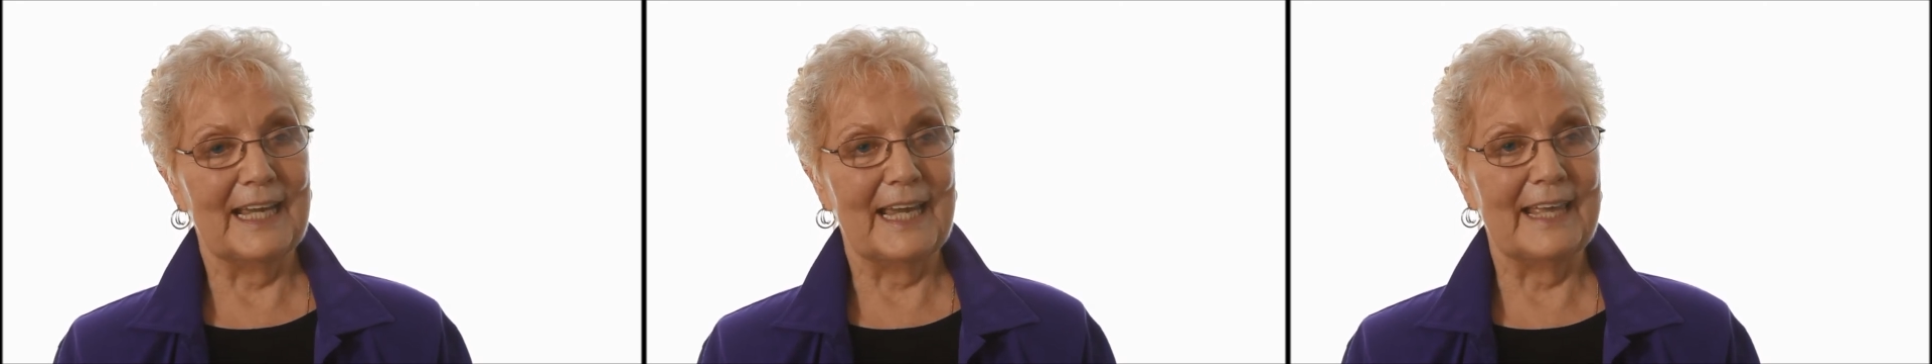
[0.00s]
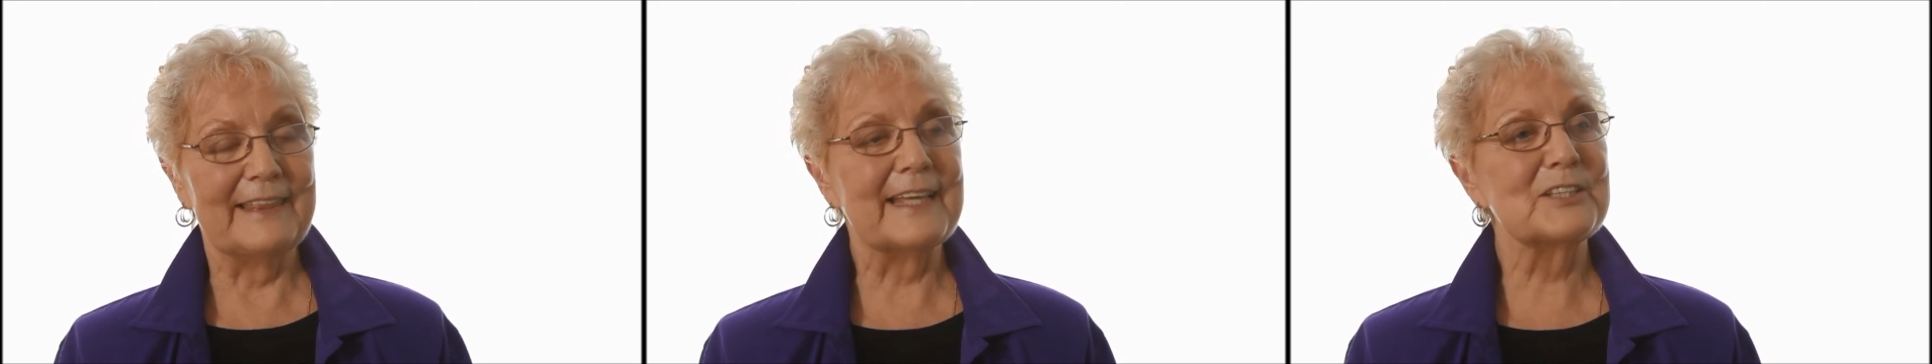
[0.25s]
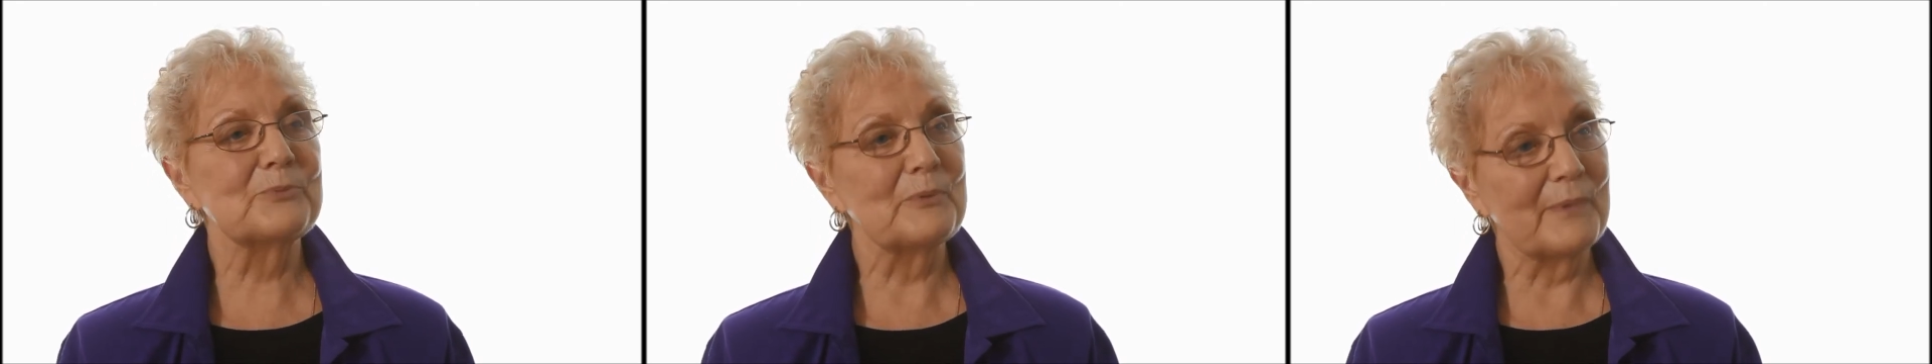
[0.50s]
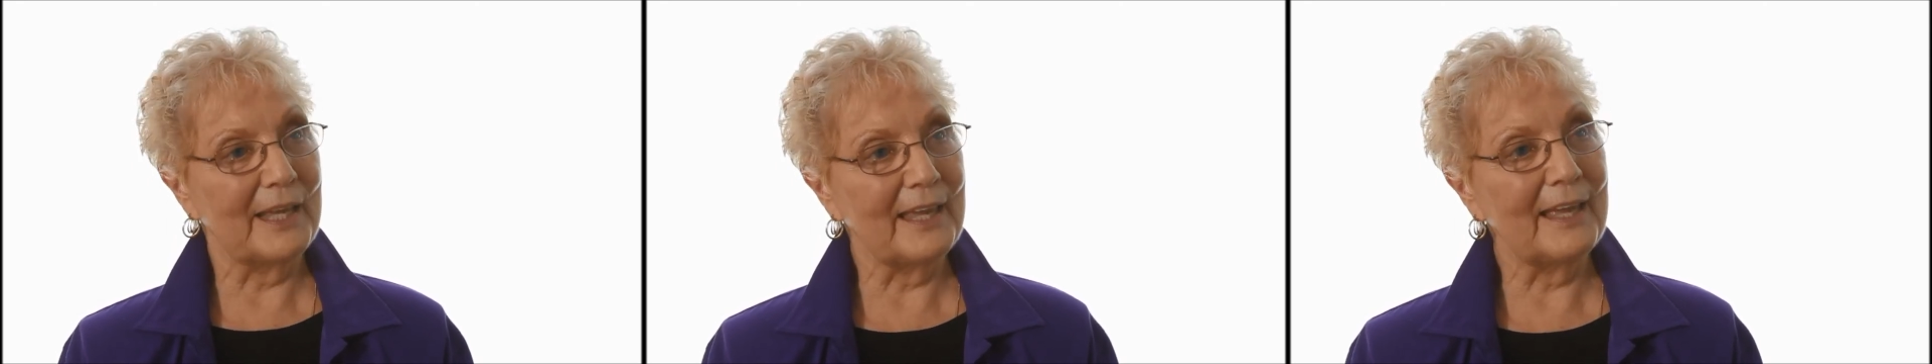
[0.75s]
And that's where
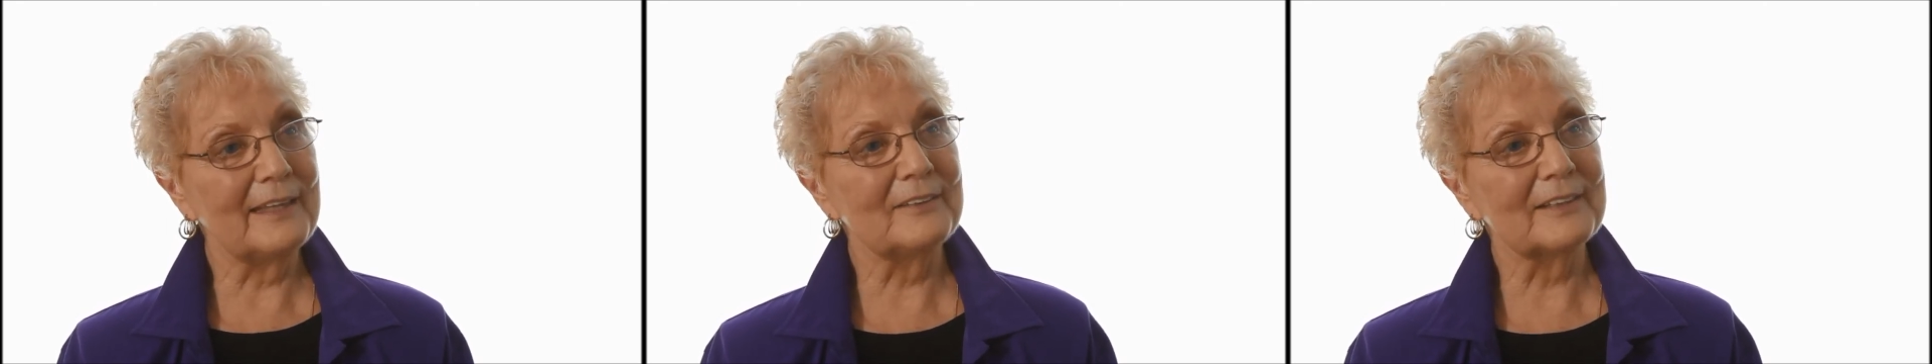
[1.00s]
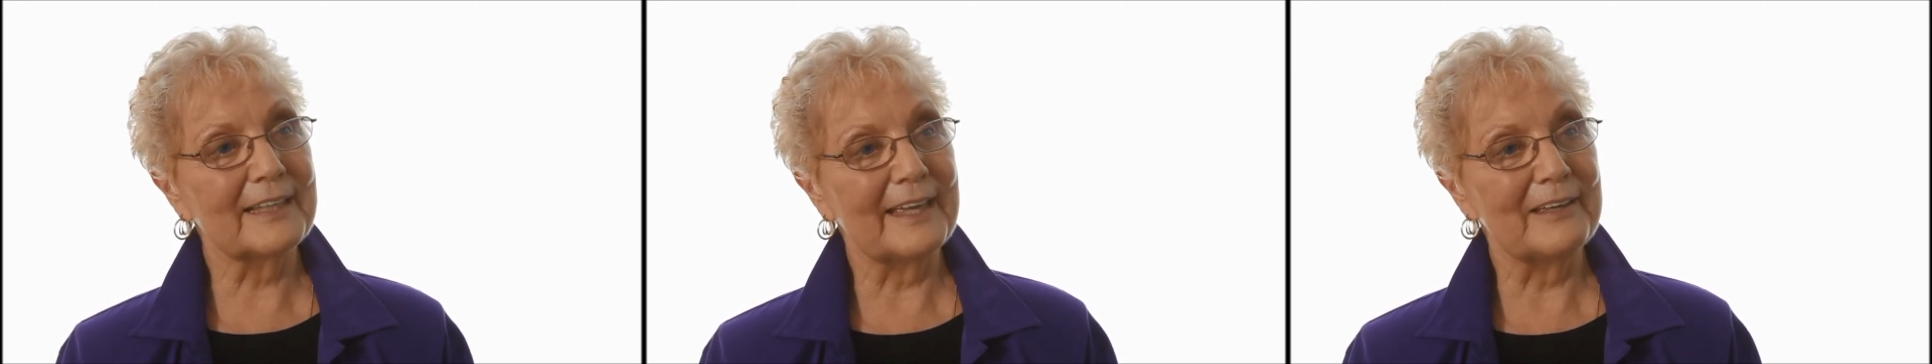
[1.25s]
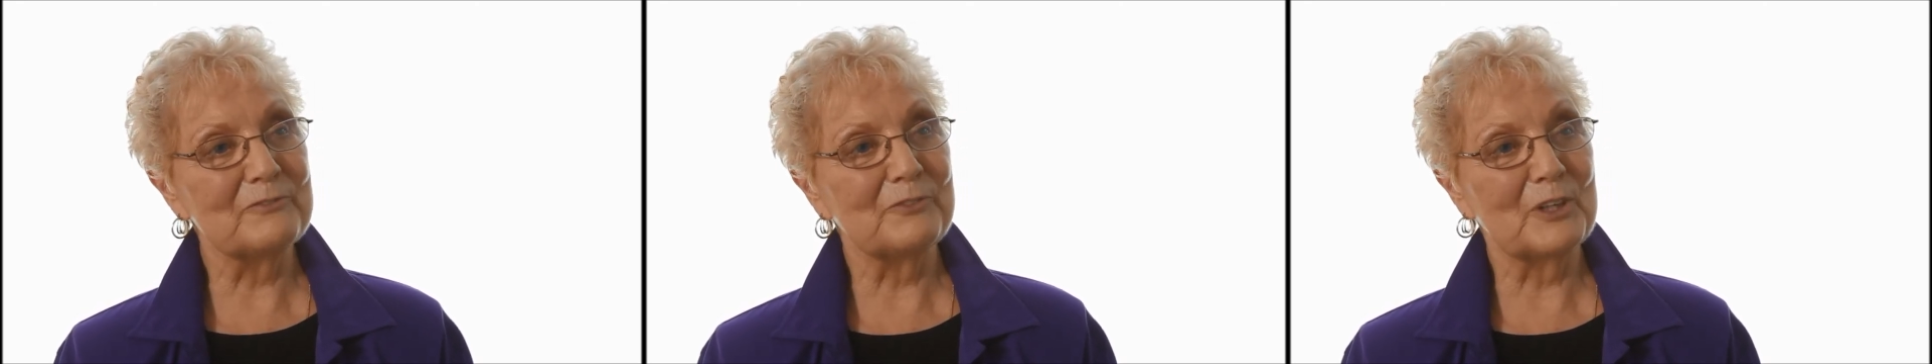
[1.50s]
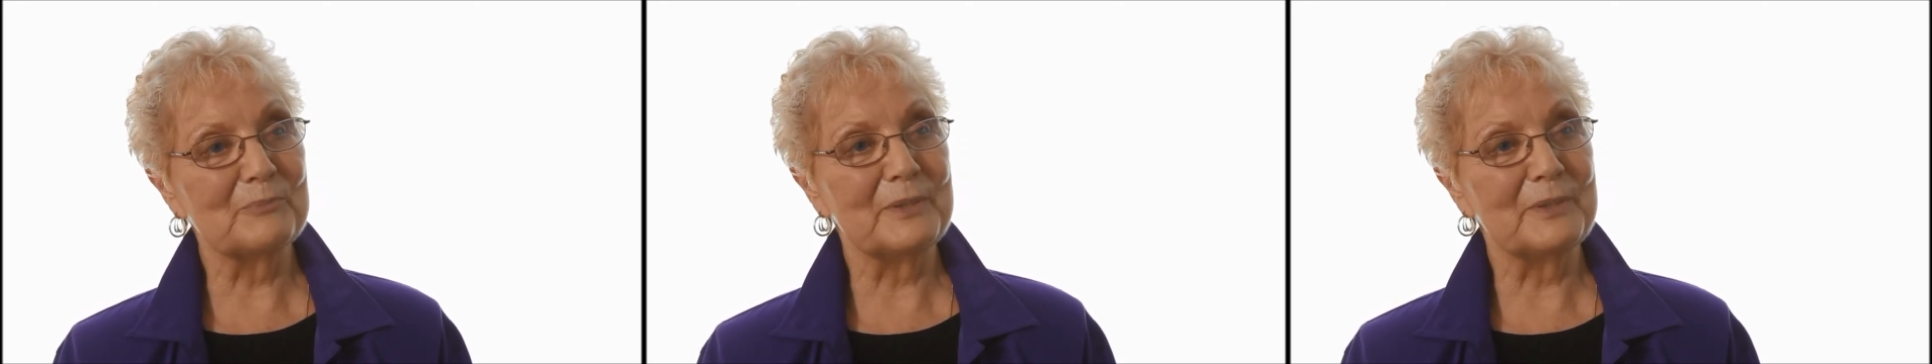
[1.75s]
my anger came from,